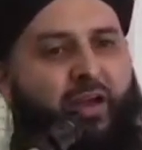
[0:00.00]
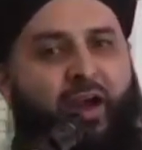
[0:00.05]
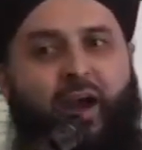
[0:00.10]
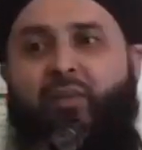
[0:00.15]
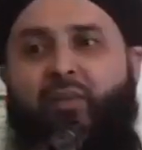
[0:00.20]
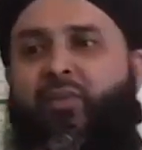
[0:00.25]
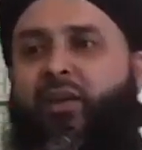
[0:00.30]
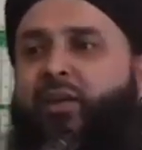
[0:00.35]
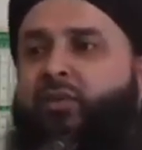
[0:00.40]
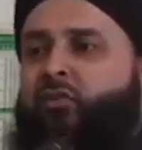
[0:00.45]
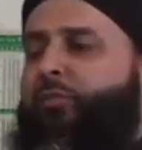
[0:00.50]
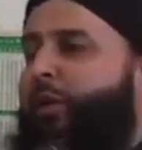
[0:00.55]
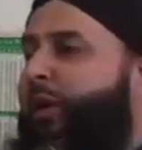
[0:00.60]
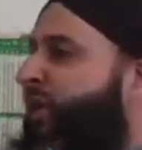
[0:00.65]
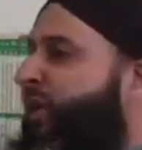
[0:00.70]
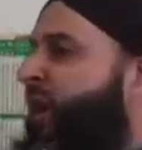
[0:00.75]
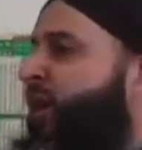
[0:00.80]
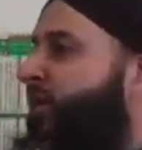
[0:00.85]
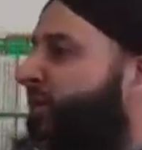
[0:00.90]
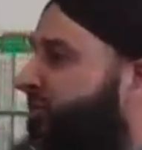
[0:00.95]
and then
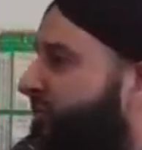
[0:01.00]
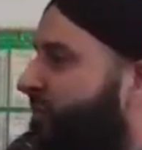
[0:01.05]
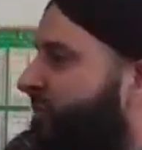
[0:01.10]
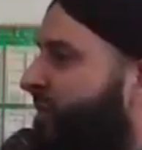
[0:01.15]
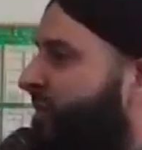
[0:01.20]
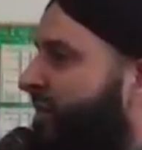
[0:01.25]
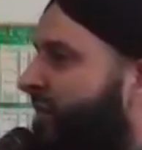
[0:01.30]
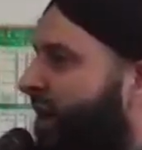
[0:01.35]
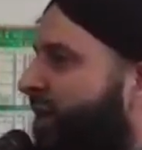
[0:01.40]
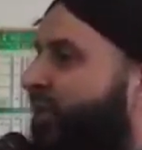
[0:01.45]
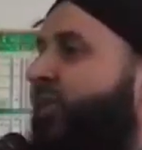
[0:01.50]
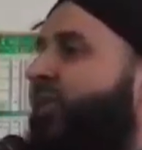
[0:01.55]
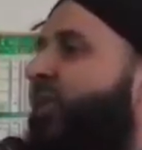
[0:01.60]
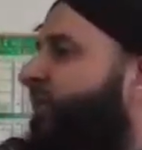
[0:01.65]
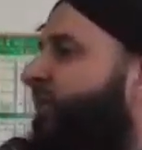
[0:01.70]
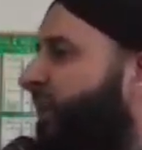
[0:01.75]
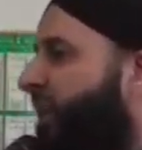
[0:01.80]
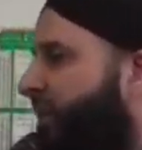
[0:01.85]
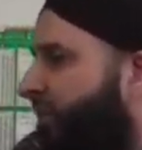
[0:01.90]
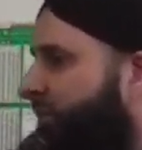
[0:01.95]
spread terrorism, and then they
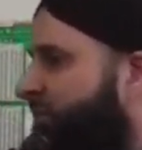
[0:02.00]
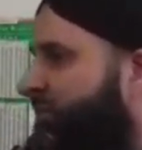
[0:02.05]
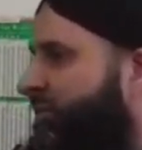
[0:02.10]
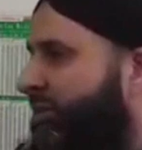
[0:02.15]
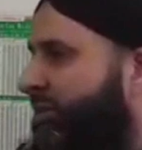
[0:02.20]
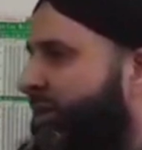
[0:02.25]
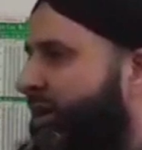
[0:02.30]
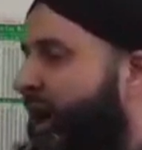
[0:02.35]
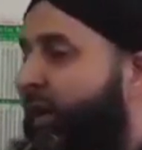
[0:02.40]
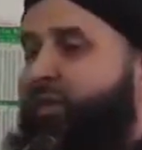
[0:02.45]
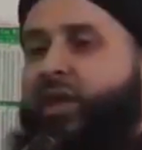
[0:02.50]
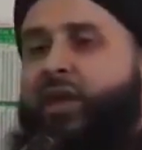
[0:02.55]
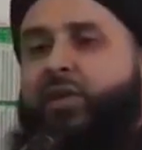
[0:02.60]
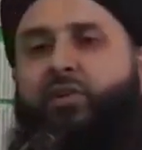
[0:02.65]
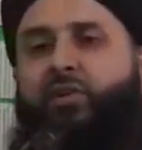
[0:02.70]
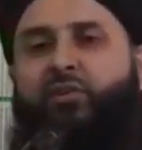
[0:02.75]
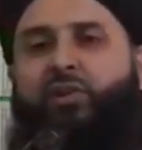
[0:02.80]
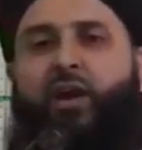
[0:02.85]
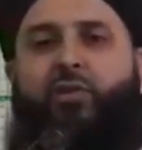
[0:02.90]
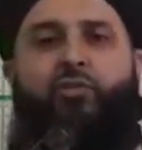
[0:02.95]
are terrorists, and they
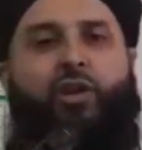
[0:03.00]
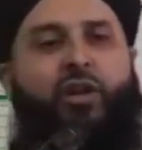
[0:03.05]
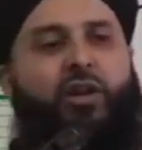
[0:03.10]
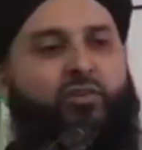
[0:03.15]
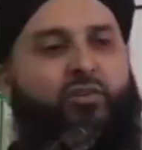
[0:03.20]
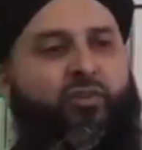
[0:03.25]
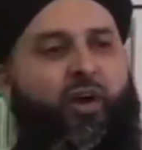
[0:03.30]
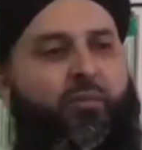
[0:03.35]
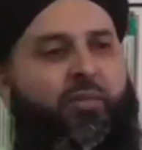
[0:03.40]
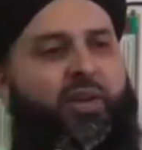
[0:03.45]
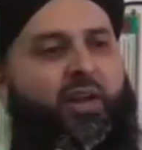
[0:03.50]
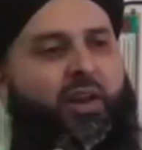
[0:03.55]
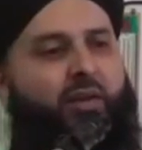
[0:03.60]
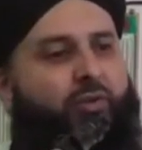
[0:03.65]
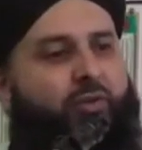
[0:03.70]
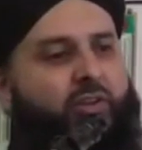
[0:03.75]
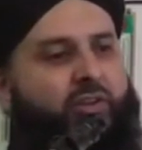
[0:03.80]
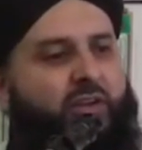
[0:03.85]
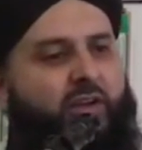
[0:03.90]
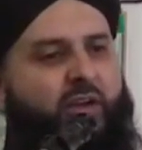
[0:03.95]
even try to kill his family and
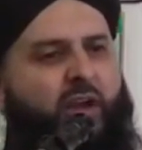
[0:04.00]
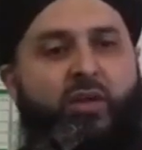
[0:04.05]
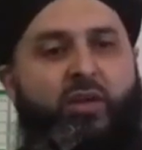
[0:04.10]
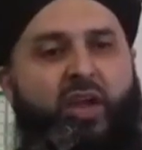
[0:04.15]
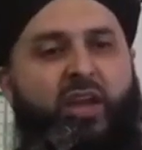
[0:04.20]
everything,